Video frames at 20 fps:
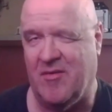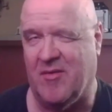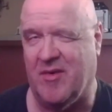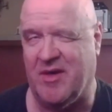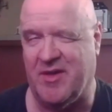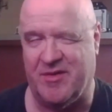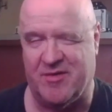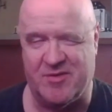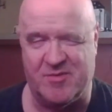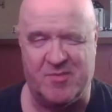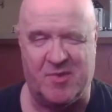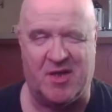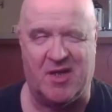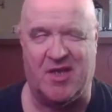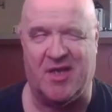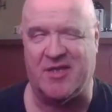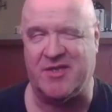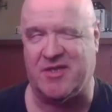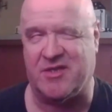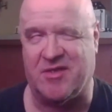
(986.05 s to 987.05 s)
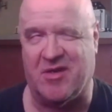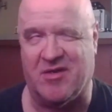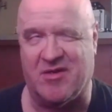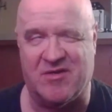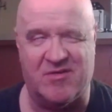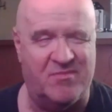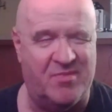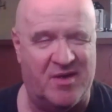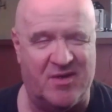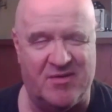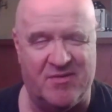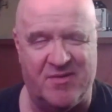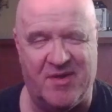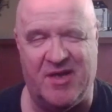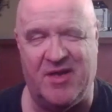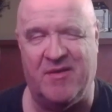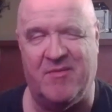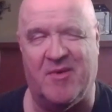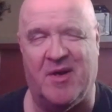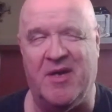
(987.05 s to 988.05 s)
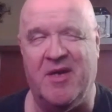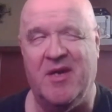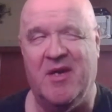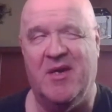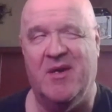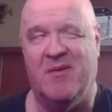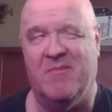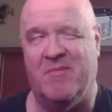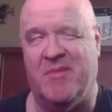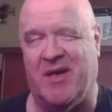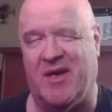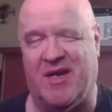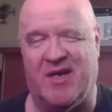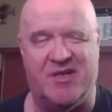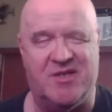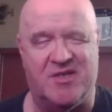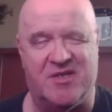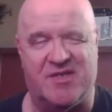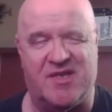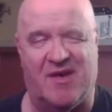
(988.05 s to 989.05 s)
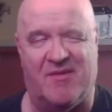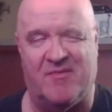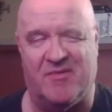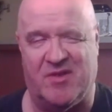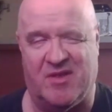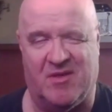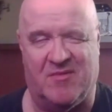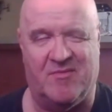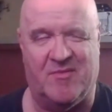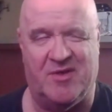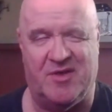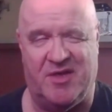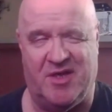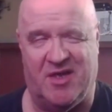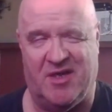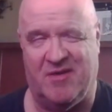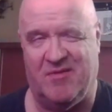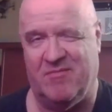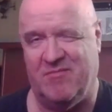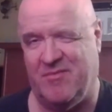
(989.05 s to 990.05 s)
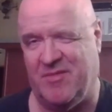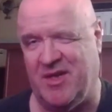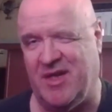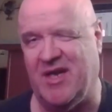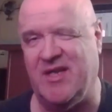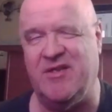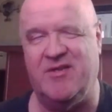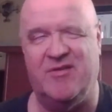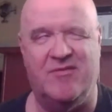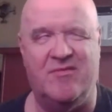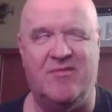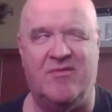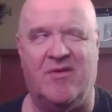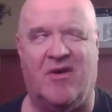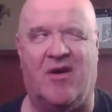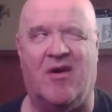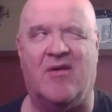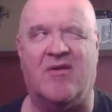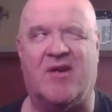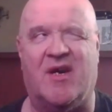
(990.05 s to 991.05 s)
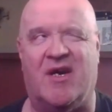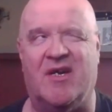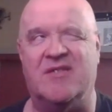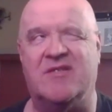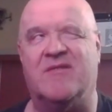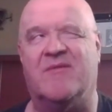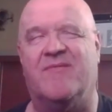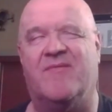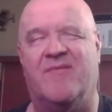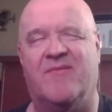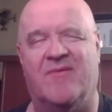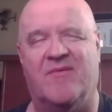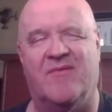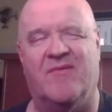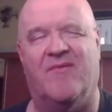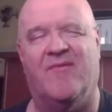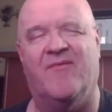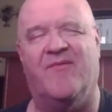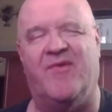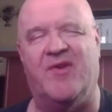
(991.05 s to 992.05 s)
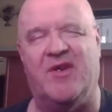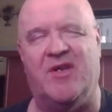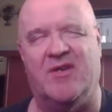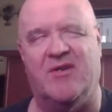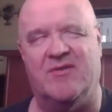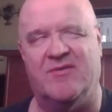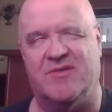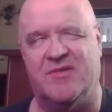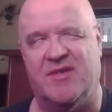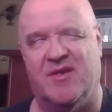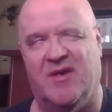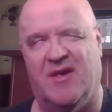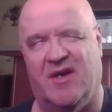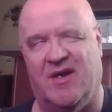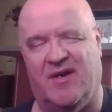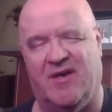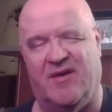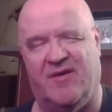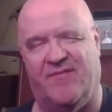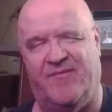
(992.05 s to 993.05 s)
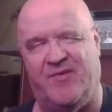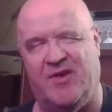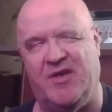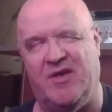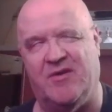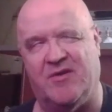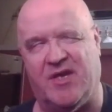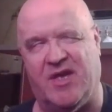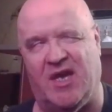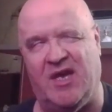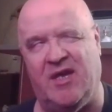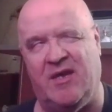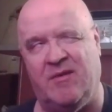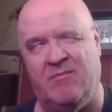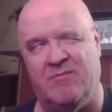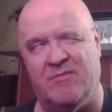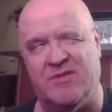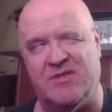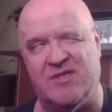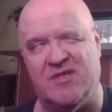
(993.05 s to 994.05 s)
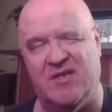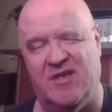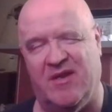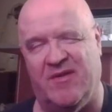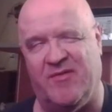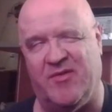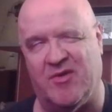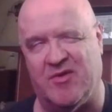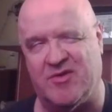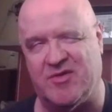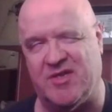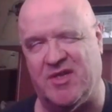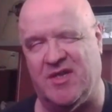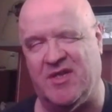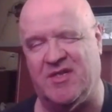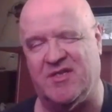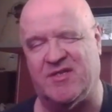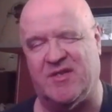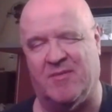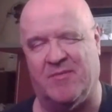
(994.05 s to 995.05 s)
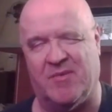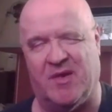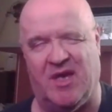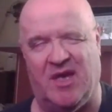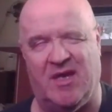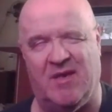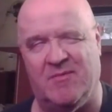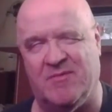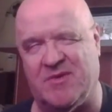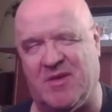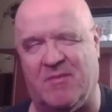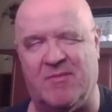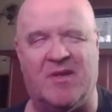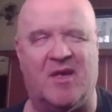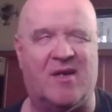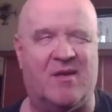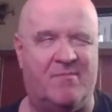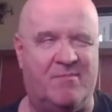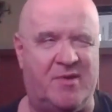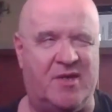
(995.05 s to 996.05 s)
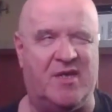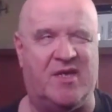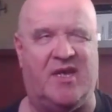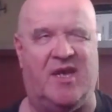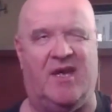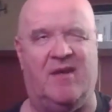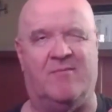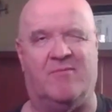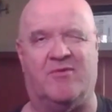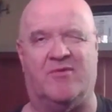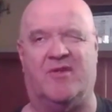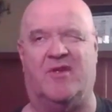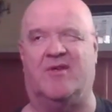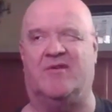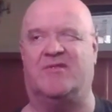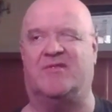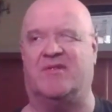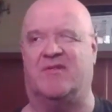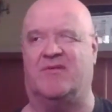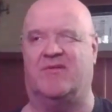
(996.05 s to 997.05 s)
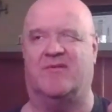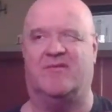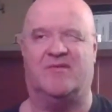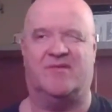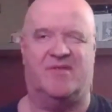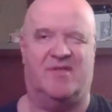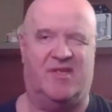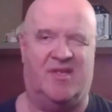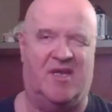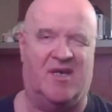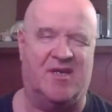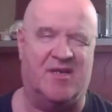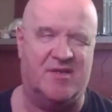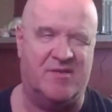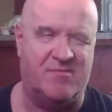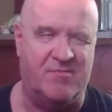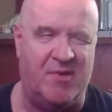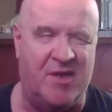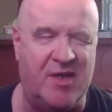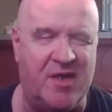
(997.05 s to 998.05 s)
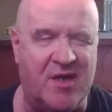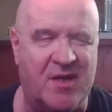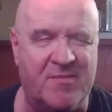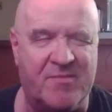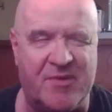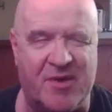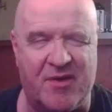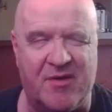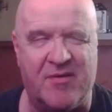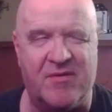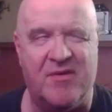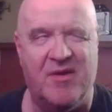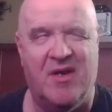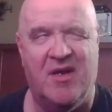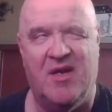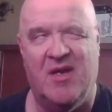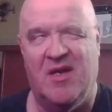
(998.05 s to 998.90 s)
well, there's been a lot to talk about anyway, but I just haven't done one yet. But I do all kinds of videos, video games, if you're interested in some games. I'm not a big gamer though, so there's not as many up there.